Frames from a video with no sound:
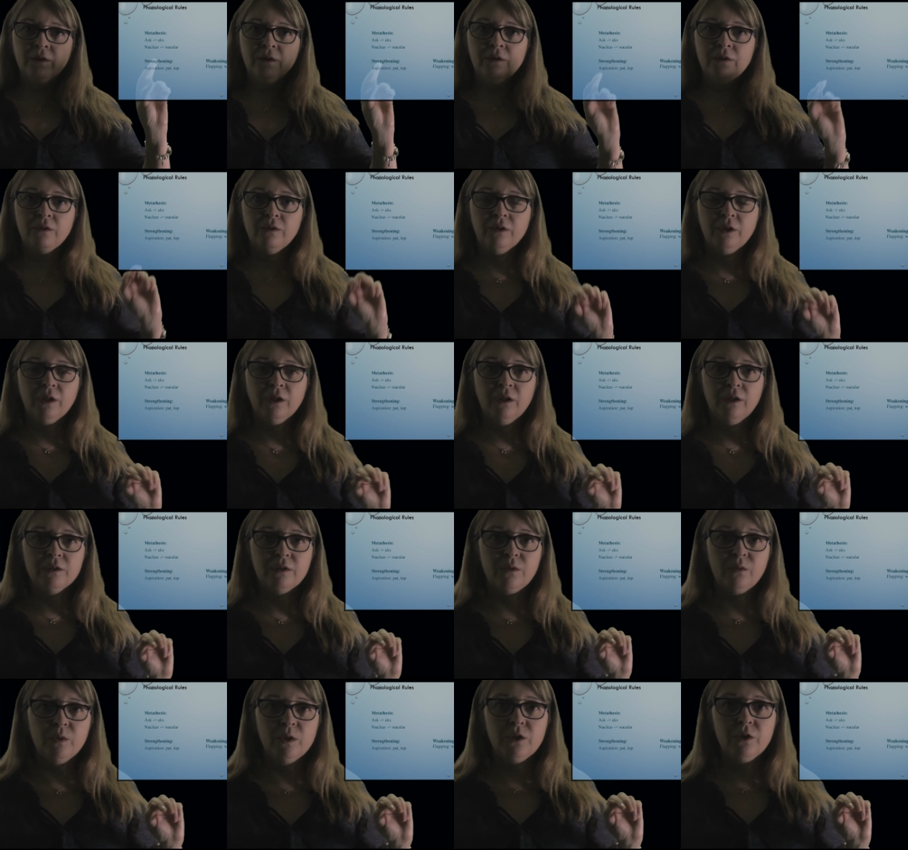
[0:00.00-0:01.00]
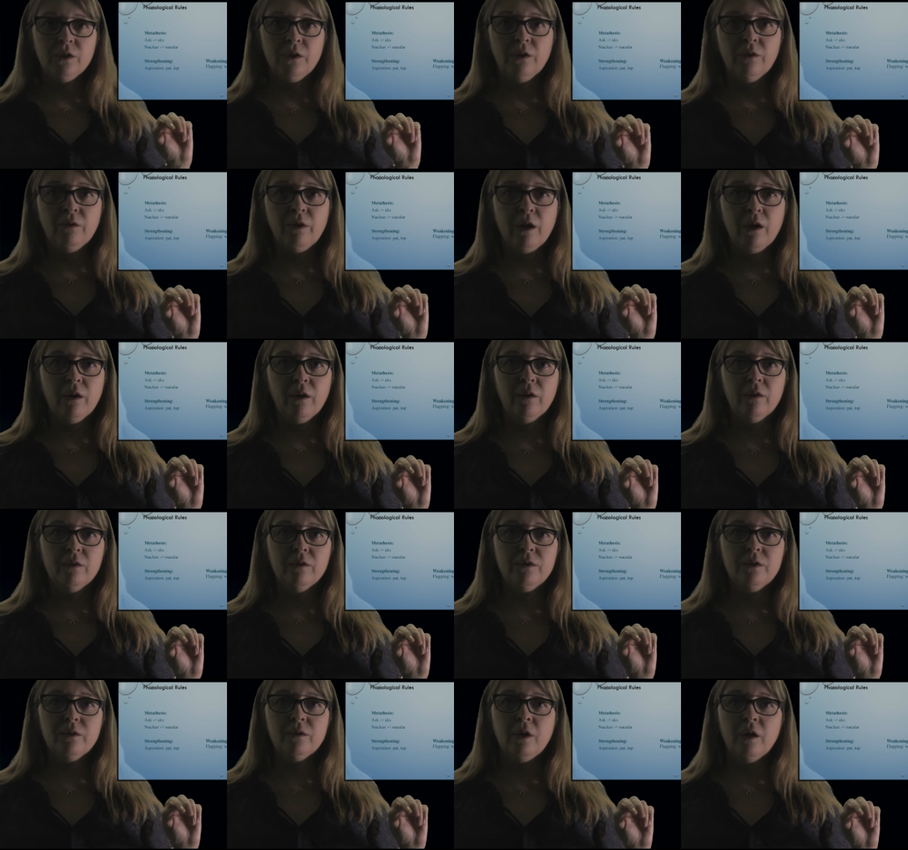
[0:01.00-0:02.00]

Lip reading: You kind of switch it around.